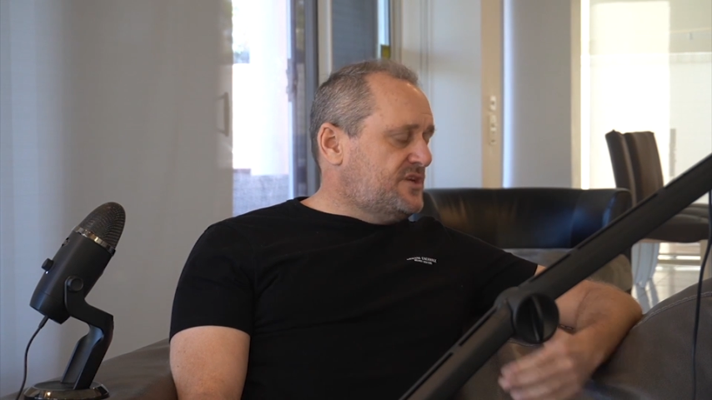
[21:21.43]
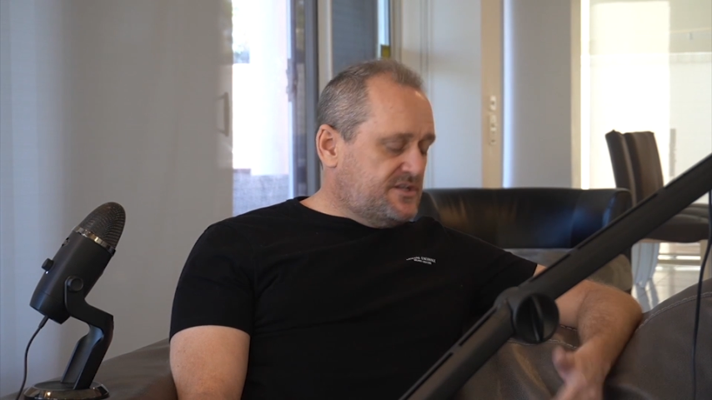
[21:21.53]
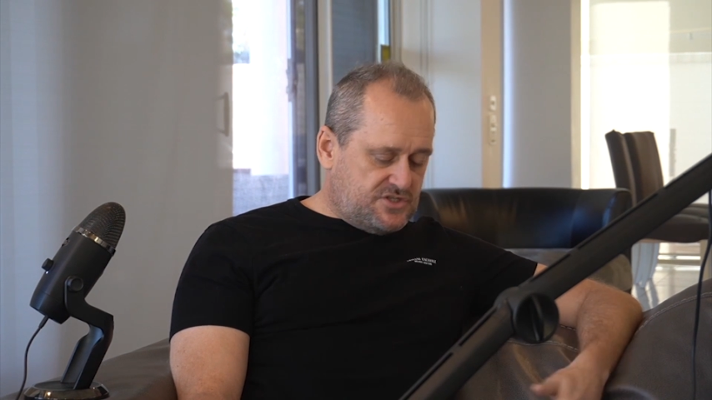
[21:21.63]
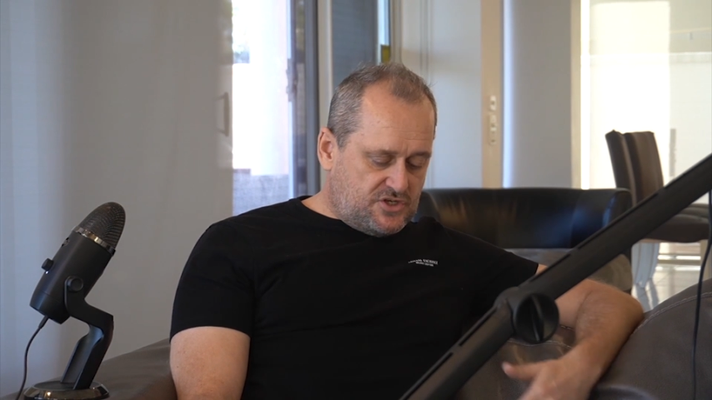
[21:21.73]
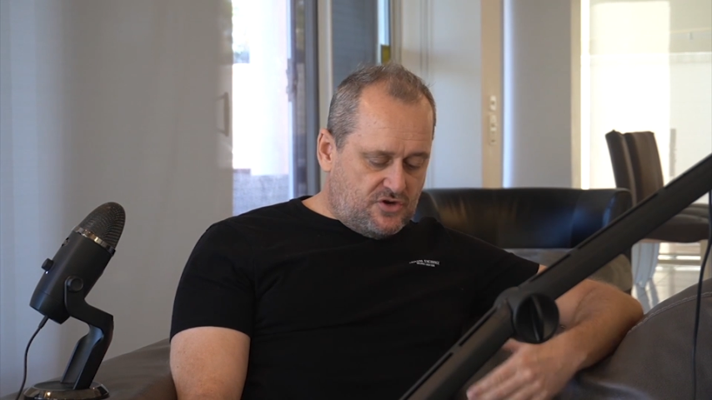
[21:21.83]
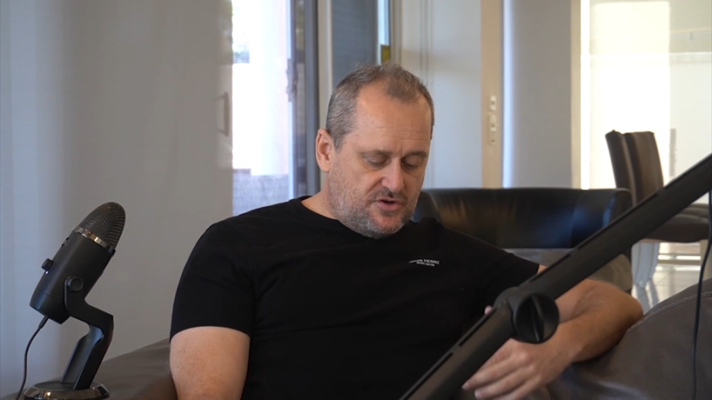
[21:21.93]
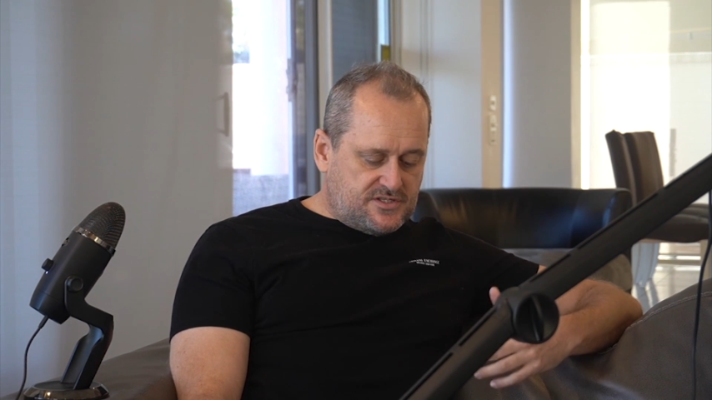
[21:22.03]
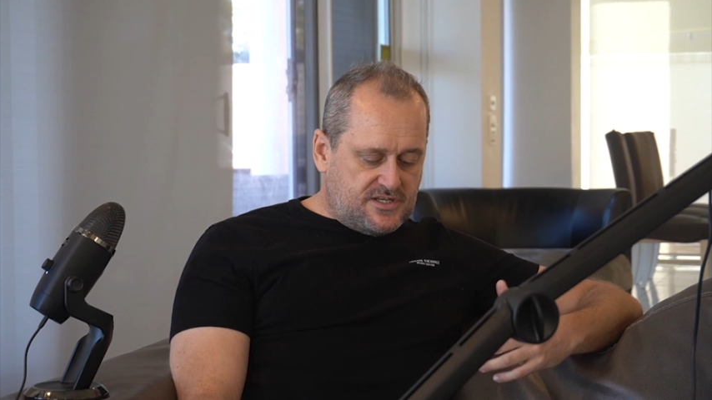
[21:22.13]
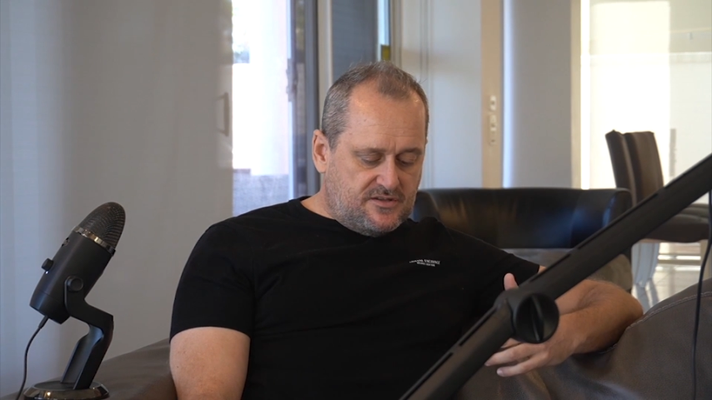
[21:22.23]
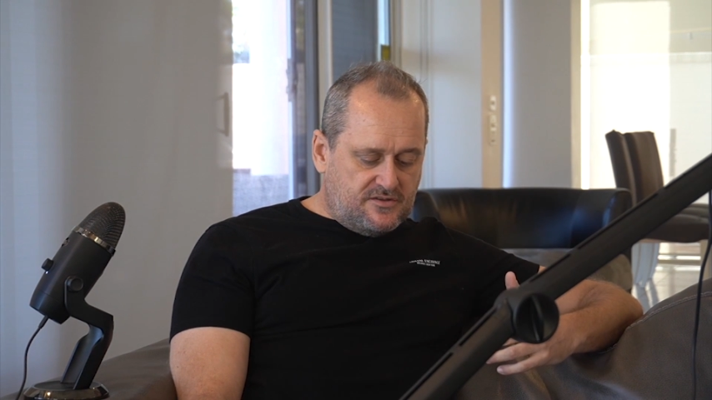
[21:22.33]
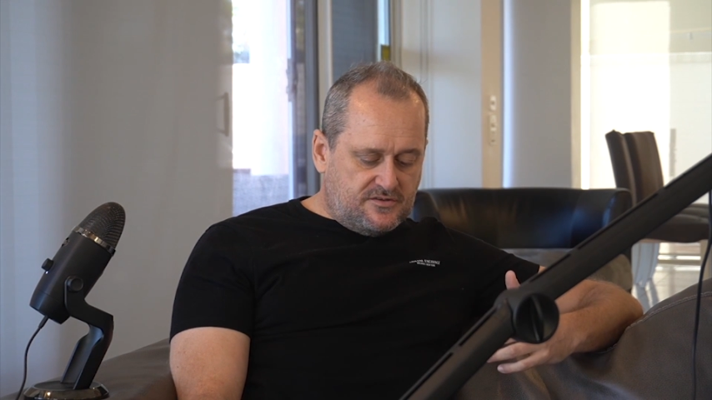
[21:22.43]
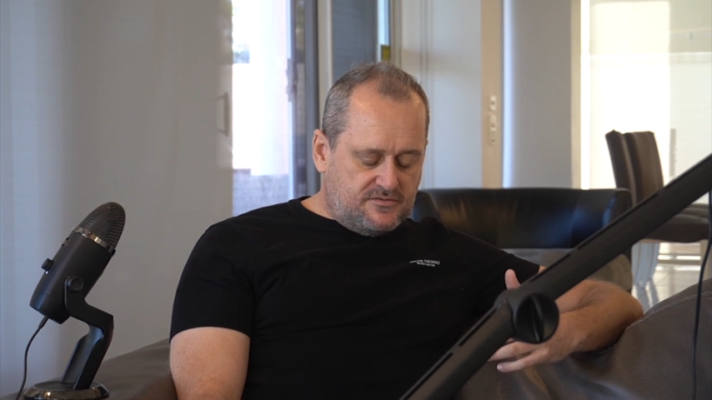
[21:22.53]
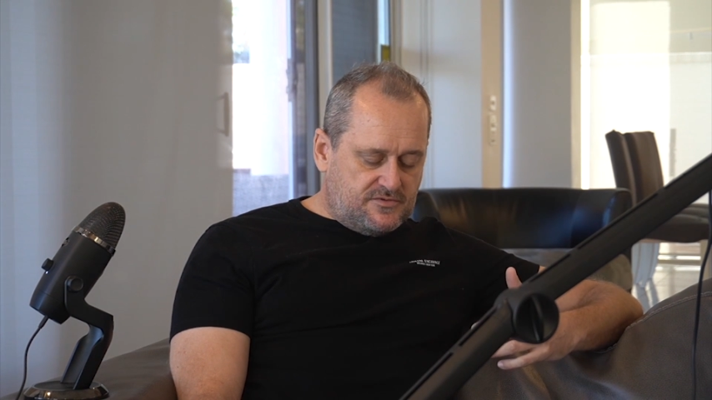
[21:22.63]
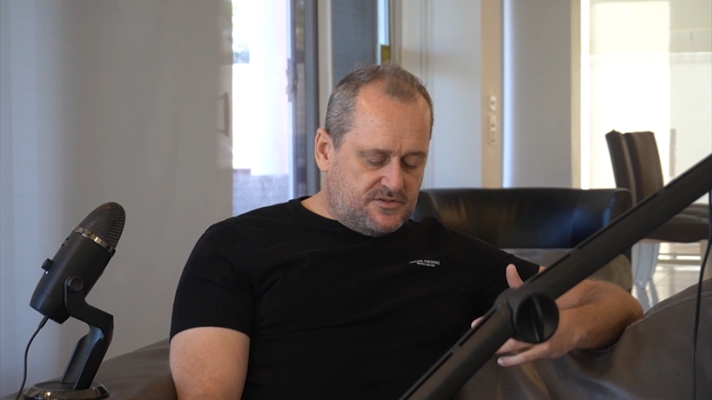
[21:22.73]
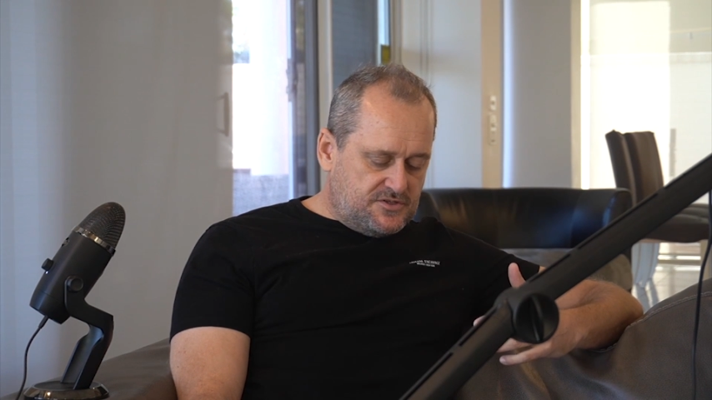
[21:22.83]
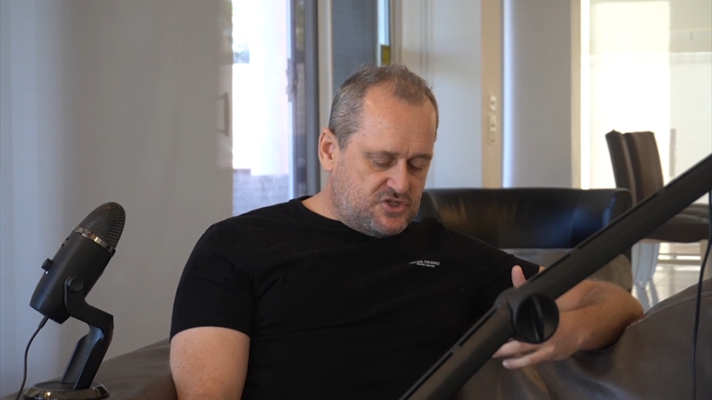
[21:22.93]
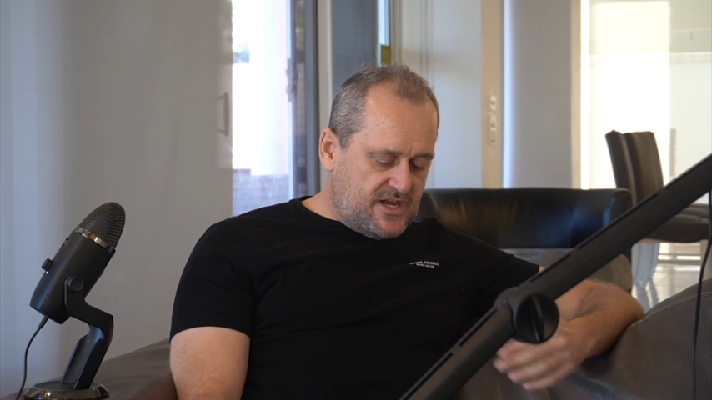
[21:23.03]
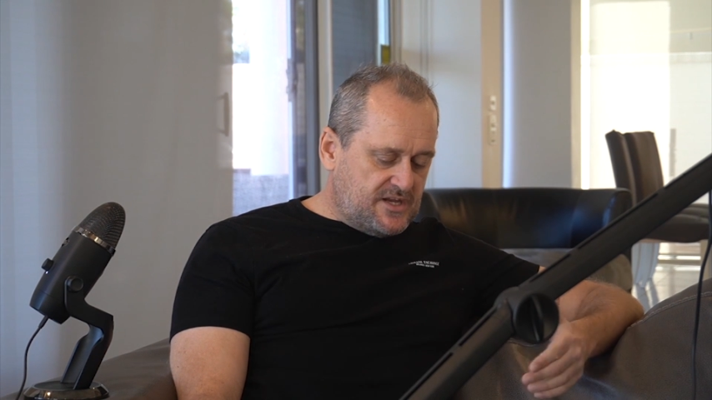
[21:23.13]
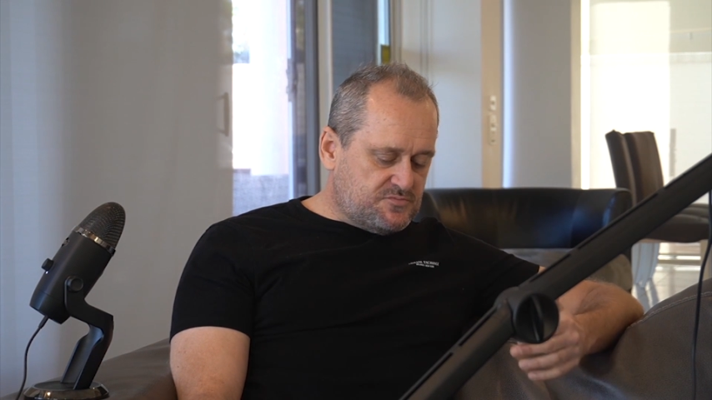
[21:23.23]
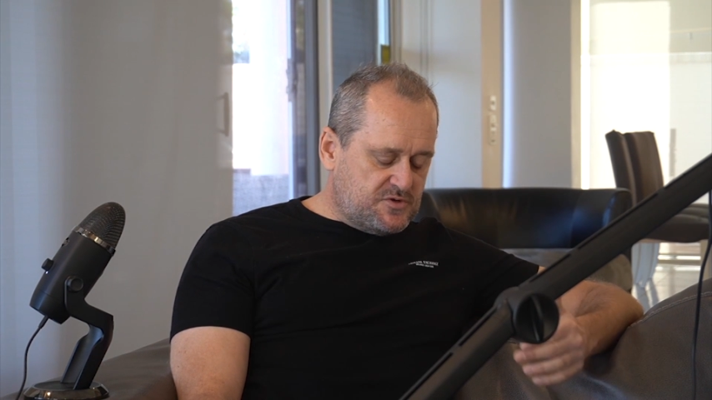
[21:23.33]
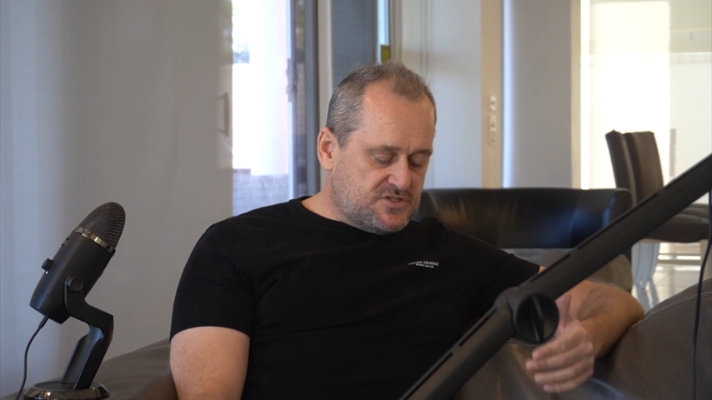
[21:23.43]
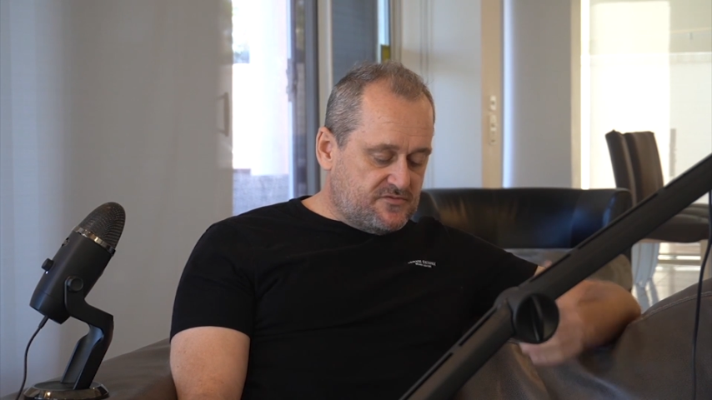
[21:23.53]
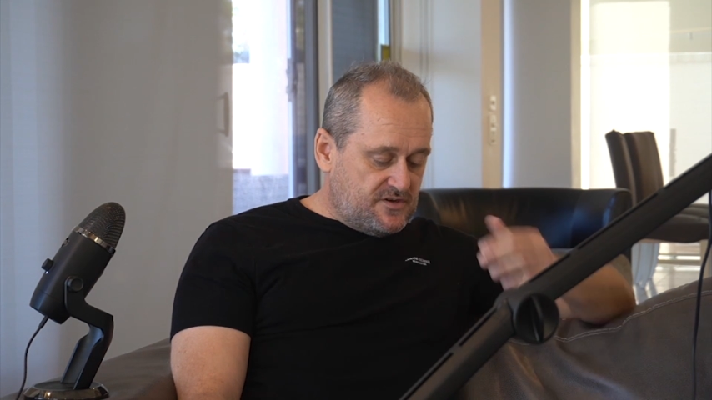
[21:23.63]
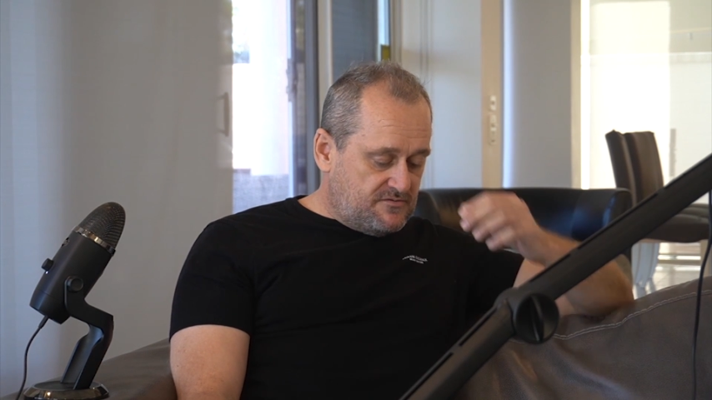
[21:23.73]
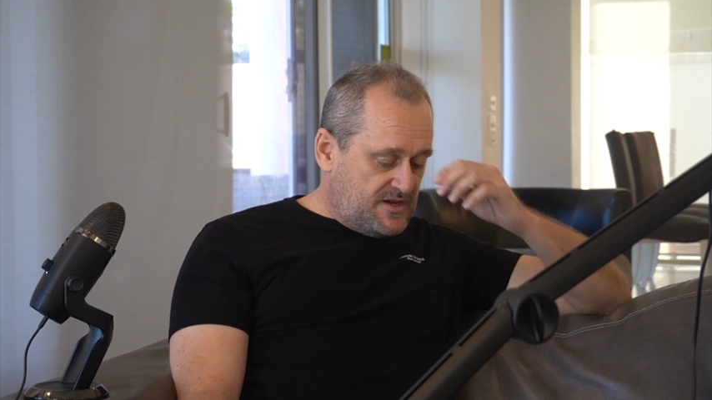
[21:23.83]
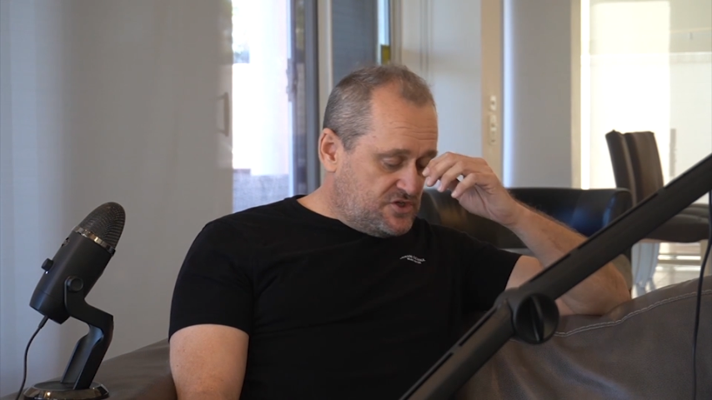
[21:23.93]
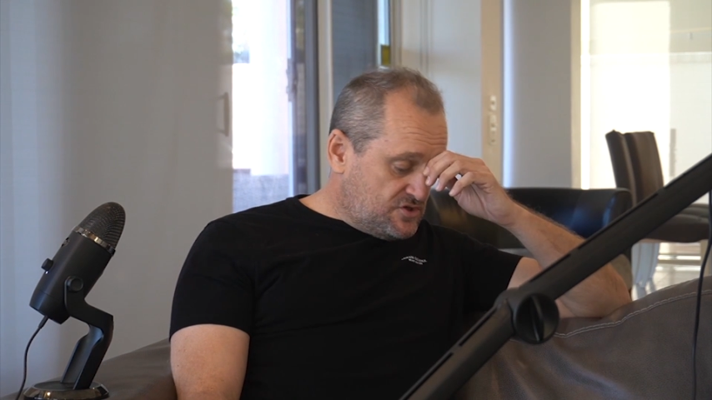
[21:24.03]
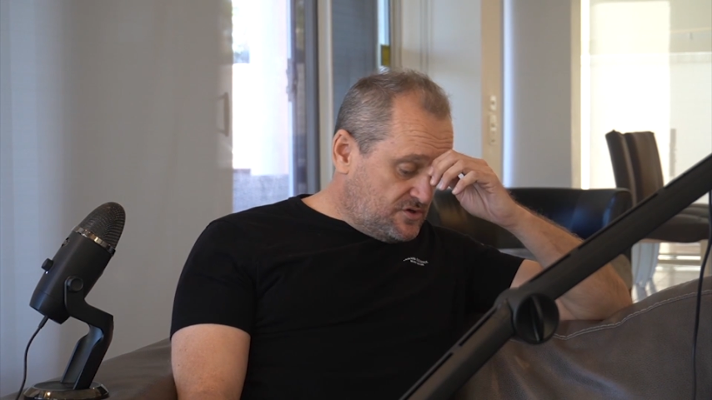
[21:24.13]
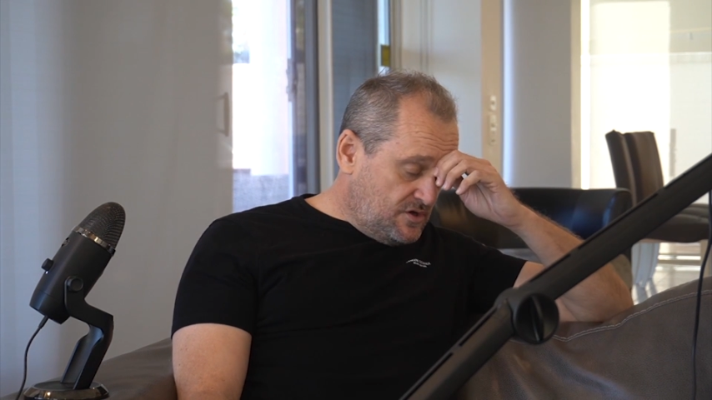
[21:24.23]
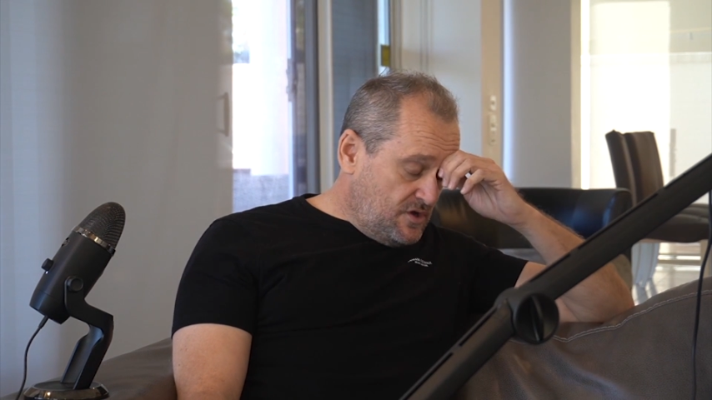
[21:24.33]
insecurity, the change because of innovation,